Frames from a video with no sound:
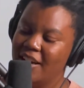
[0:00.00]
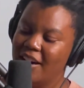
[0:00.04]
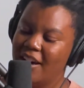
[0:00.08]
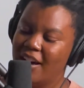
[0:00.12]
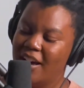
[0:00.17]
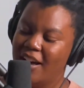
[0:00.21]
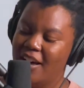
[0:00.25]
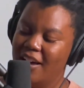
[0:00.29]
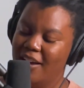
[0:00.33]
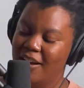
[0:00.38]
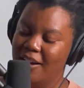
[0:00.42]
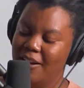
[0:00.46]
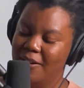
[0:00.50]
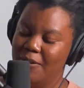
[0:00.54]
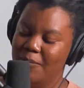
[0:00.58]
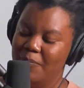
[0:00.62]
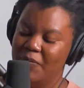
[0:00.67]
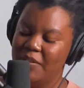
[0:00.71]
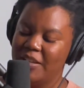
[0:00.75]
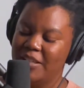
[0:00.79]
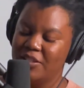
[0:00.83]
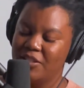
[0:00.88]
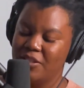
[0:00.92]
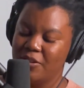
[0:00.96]

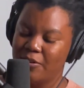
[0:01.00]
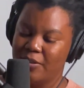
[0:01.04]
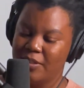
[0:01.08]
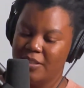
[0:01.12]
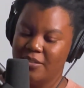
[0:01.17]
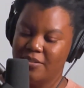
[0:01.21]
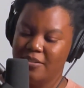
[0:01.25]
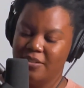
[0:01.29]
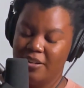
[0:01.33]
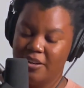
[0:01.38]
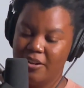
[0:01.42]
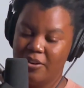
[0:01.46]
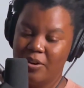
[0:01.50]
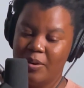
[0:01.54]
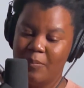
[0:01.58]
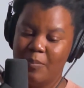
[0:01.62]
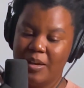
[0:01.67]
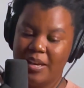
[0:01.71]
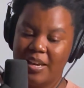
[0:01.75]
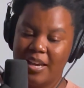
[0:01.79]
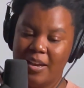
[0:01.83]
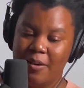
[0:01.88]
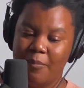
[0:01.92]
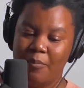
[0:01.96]
And so, it
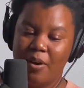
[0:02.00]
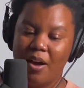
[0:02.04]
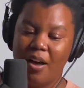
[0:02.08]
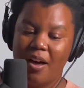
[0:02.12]
became,